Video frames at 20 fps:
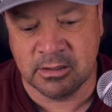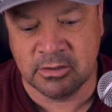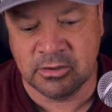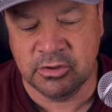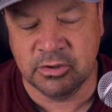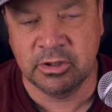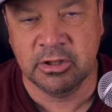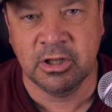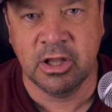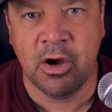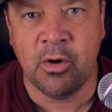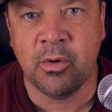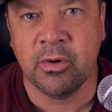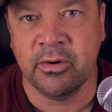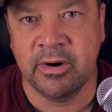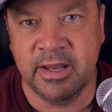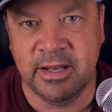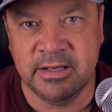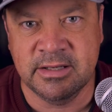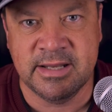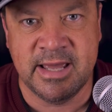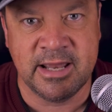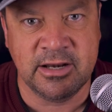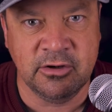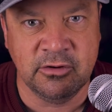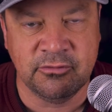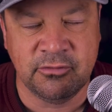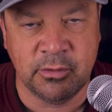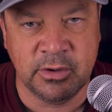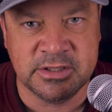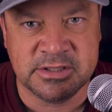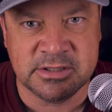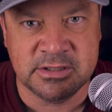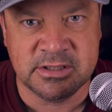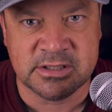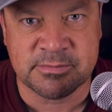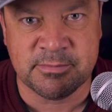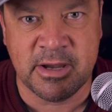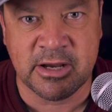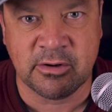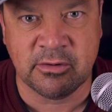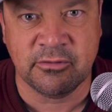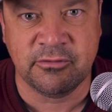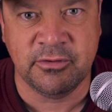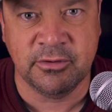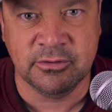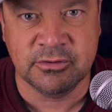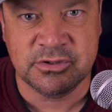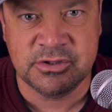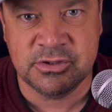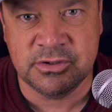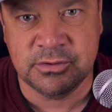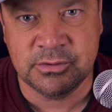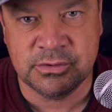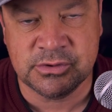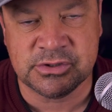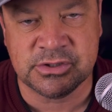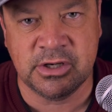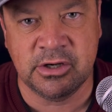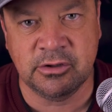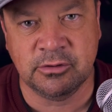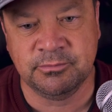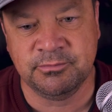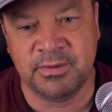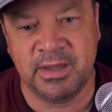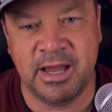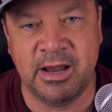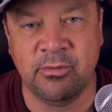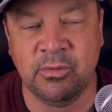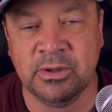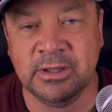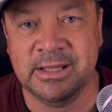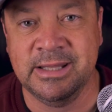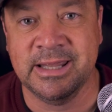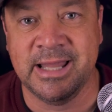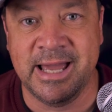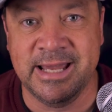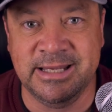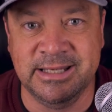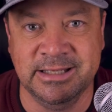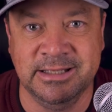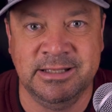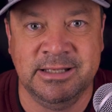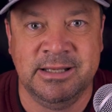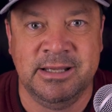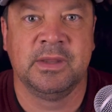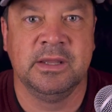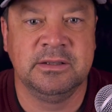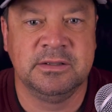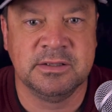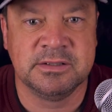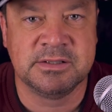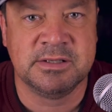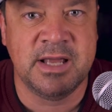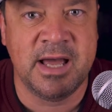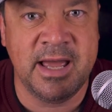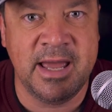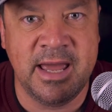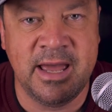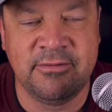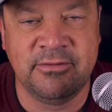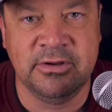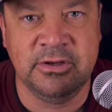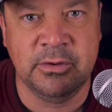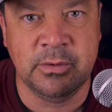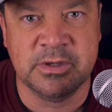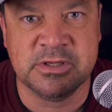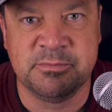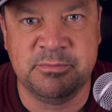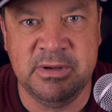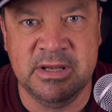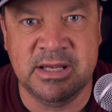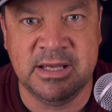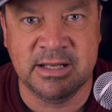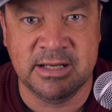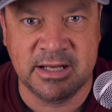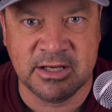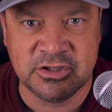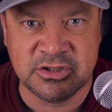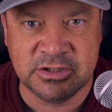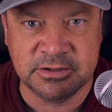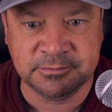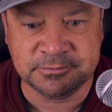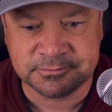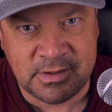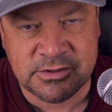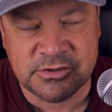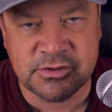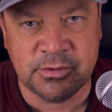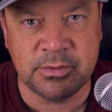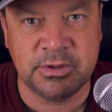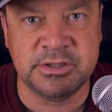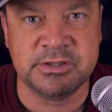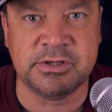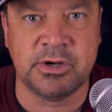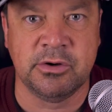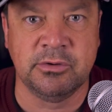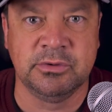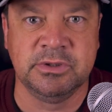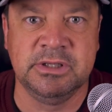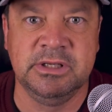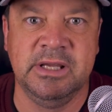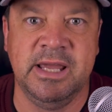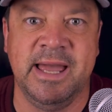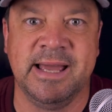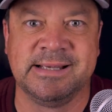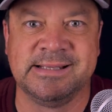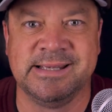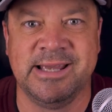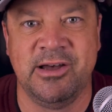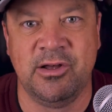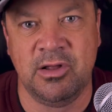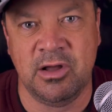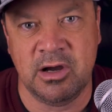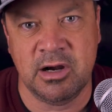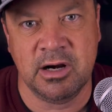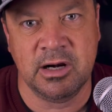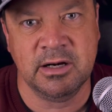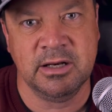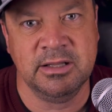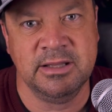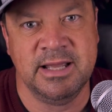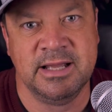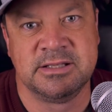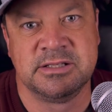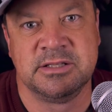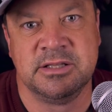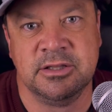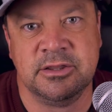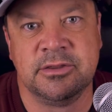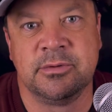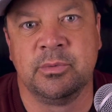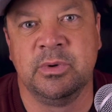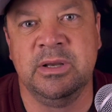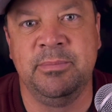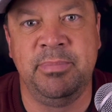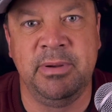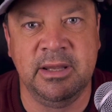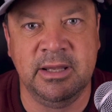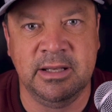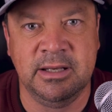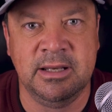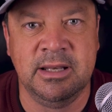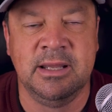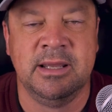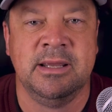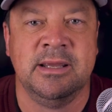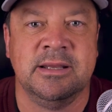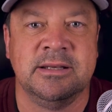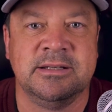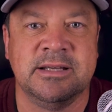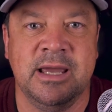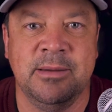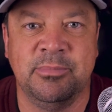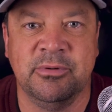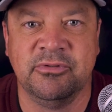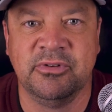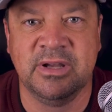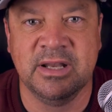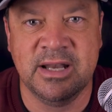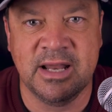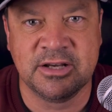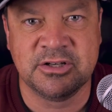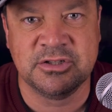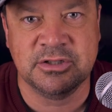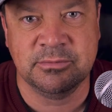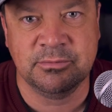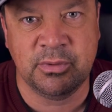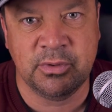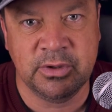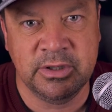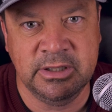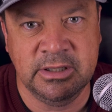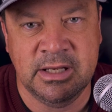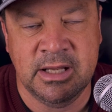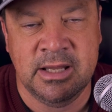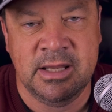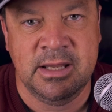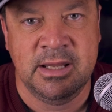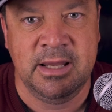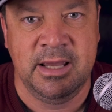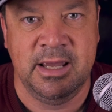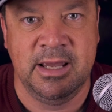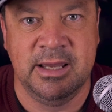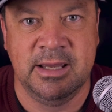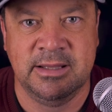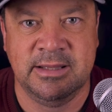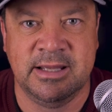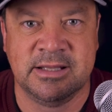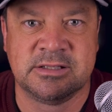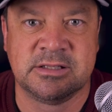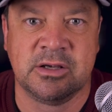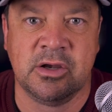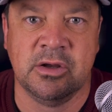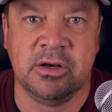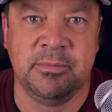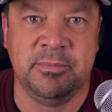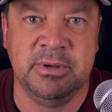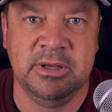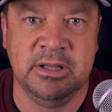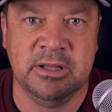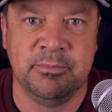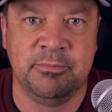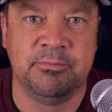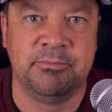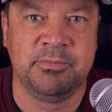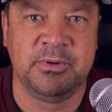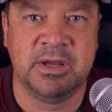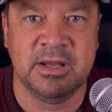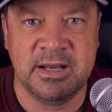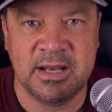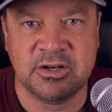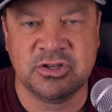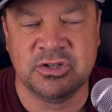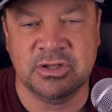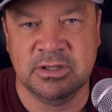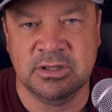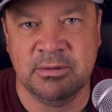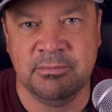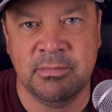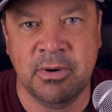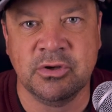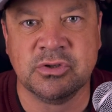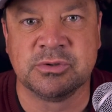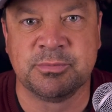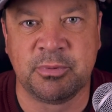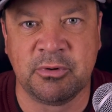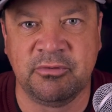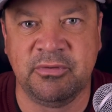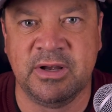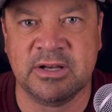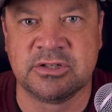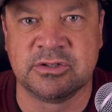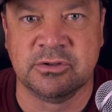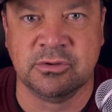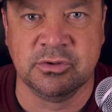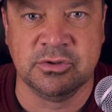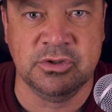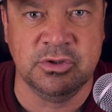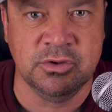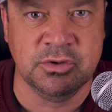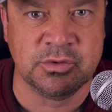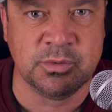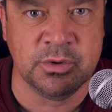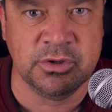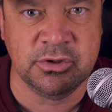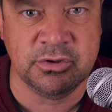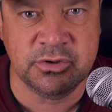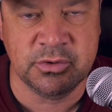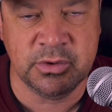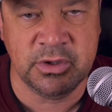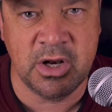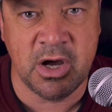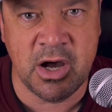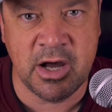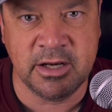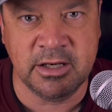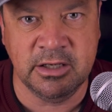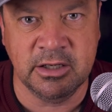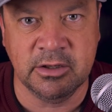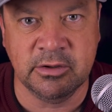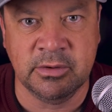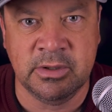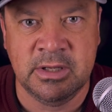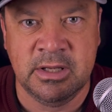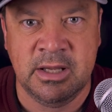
good lower end out of your voice in this microphone too. So I really like it. It does not have a USB connection, so it is only XLR, and that's the 3-pin type of connection point. And that's going to be the connection that most professionals use when they're doing audio.